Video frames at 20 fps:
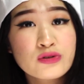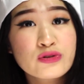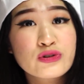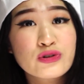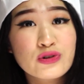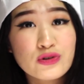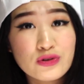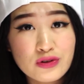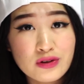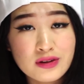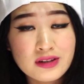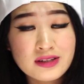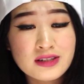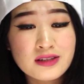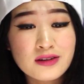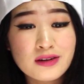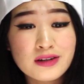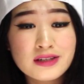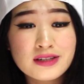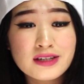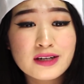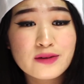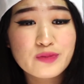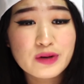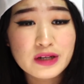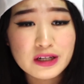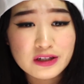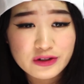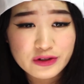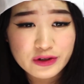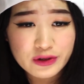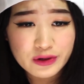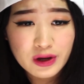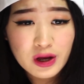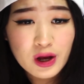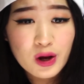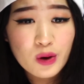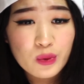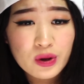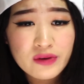True. This is honestly pretty true.
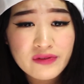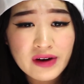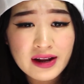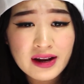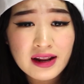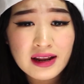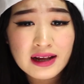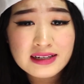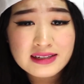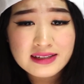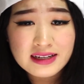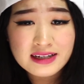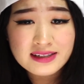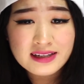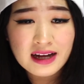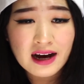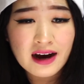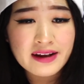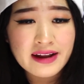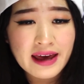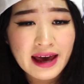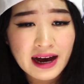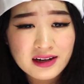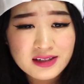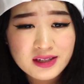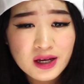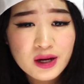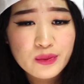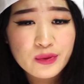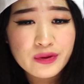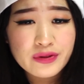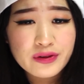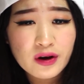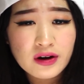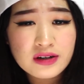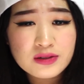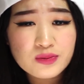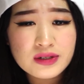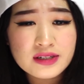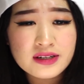We vandalize things that aren't ours with
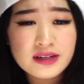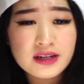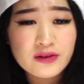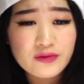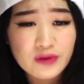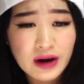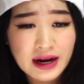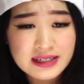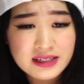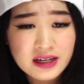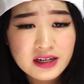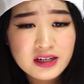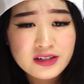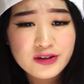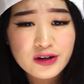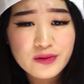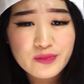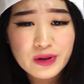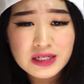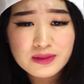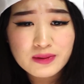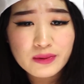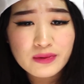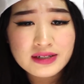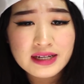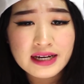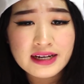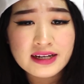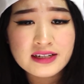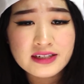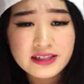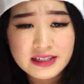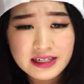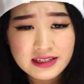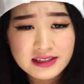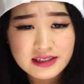codes we didn't write to impress people taking